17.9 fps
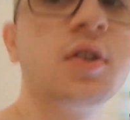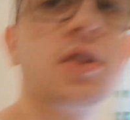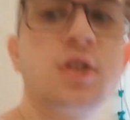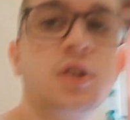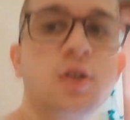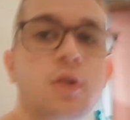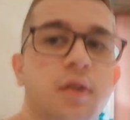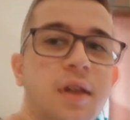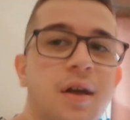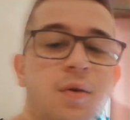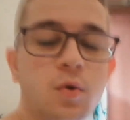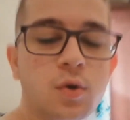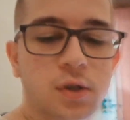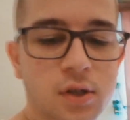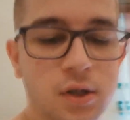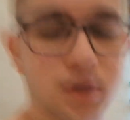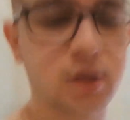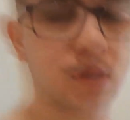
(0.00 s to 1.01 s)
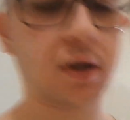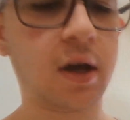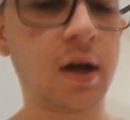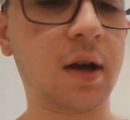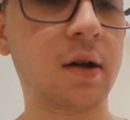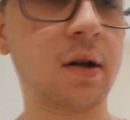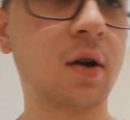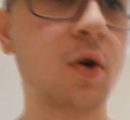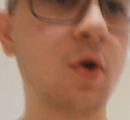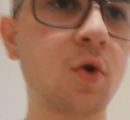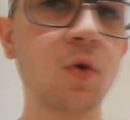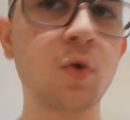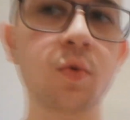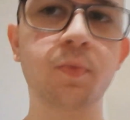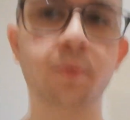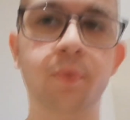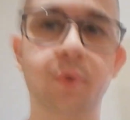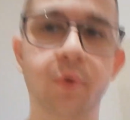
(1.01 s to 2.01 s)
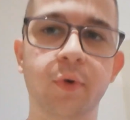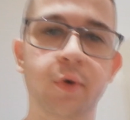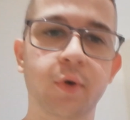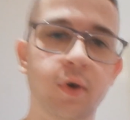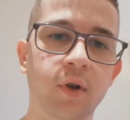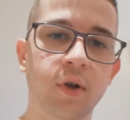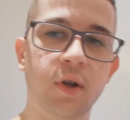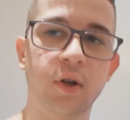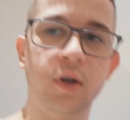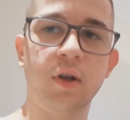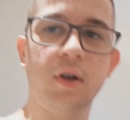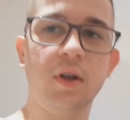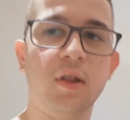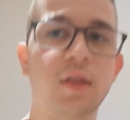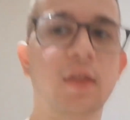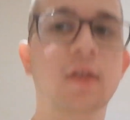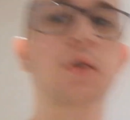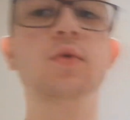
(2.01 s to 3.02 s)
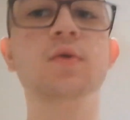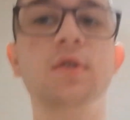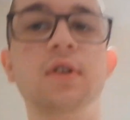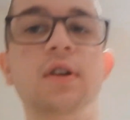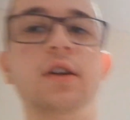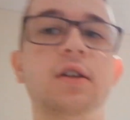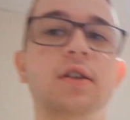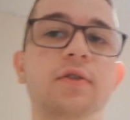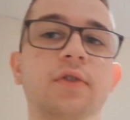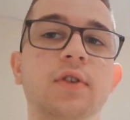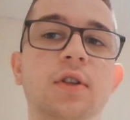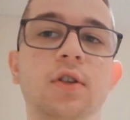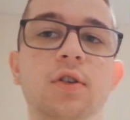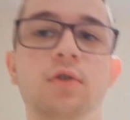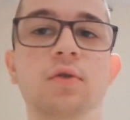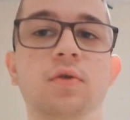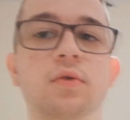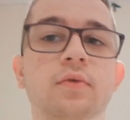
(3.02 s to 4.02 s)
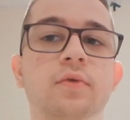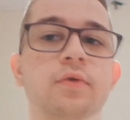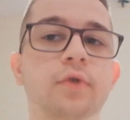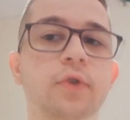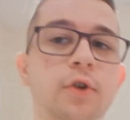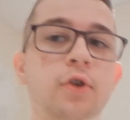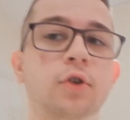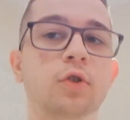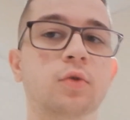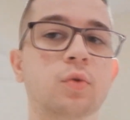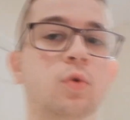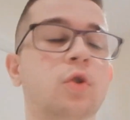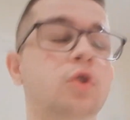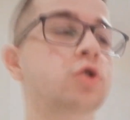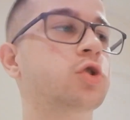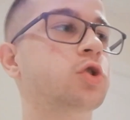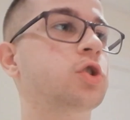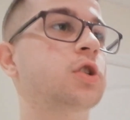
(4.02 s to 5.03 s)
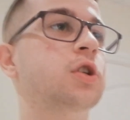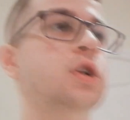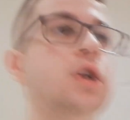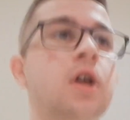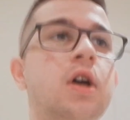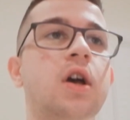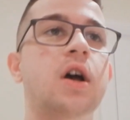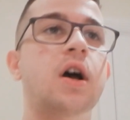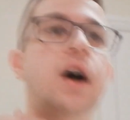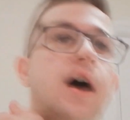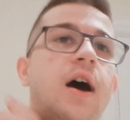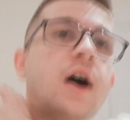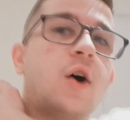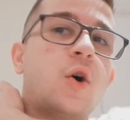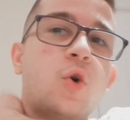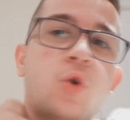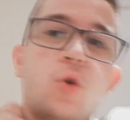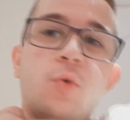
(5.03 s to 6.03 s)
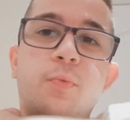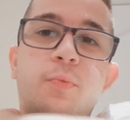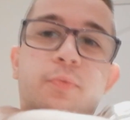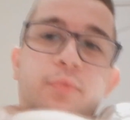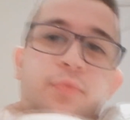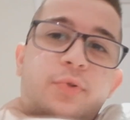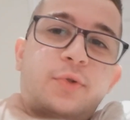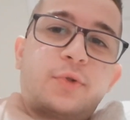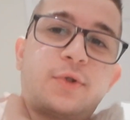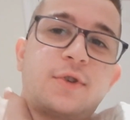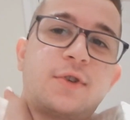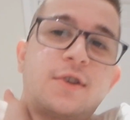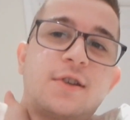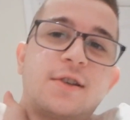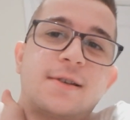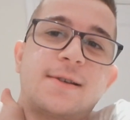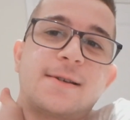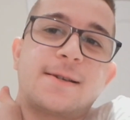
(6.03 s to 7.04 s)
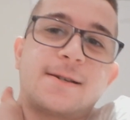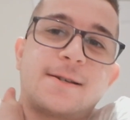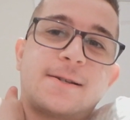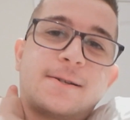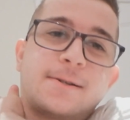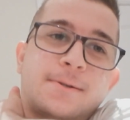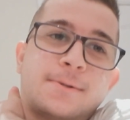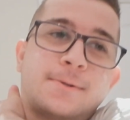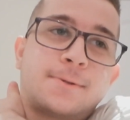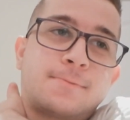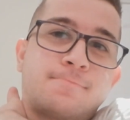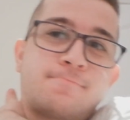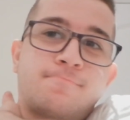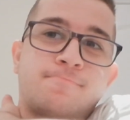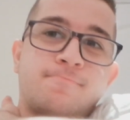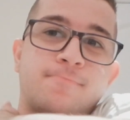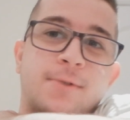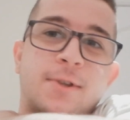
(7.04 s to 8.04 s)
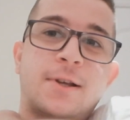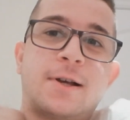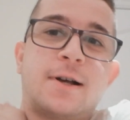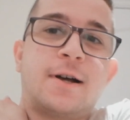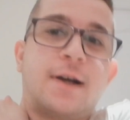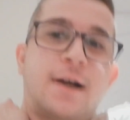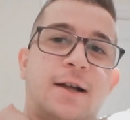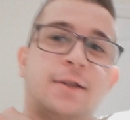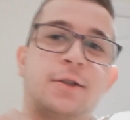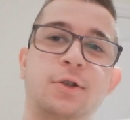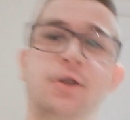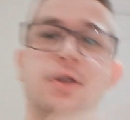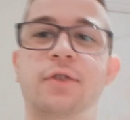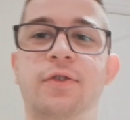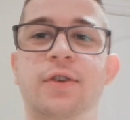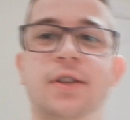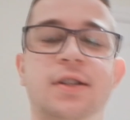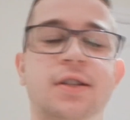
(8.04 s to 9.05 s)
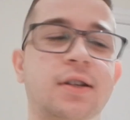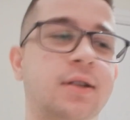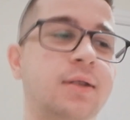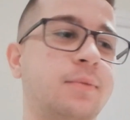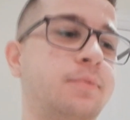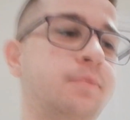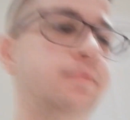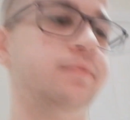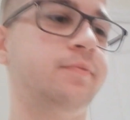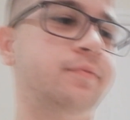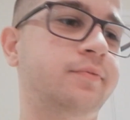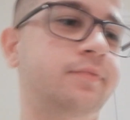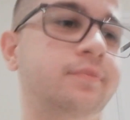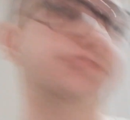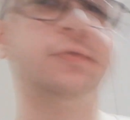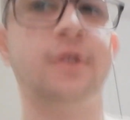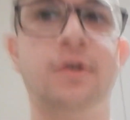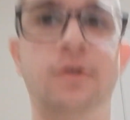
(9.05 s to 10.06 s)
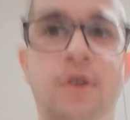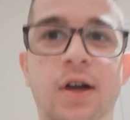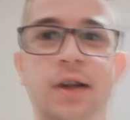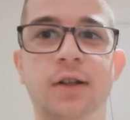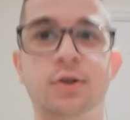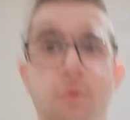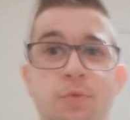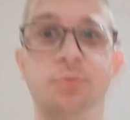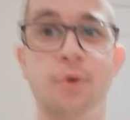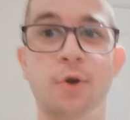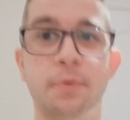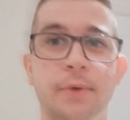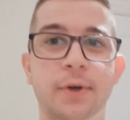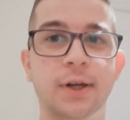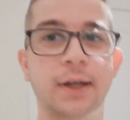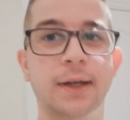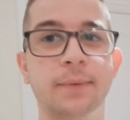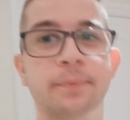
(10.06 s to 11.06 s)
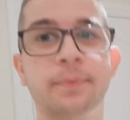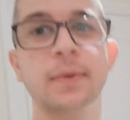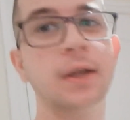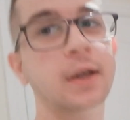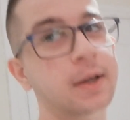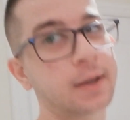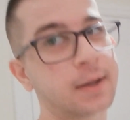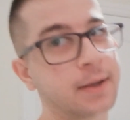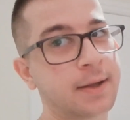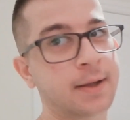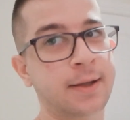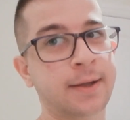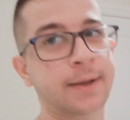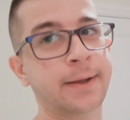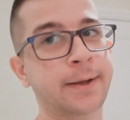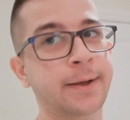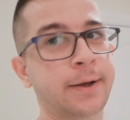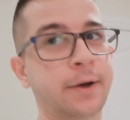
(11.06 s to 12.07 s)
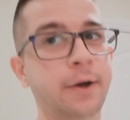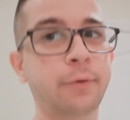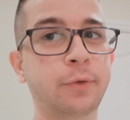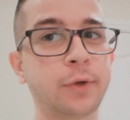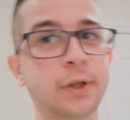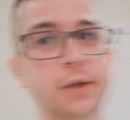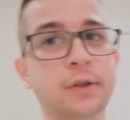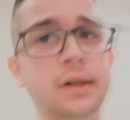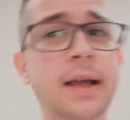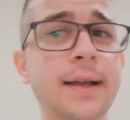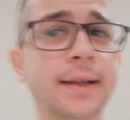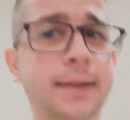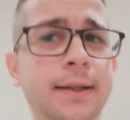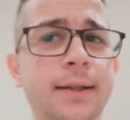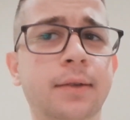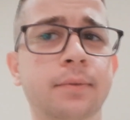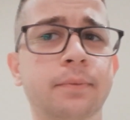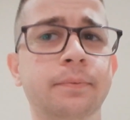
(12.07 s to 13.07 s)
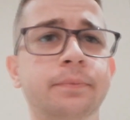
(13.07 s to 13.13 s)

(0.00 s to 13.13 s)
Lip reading: So that was it. I hope that was a nice video for you to watch. I hope I don't know if I said them right or properly. Hopefully you liked it.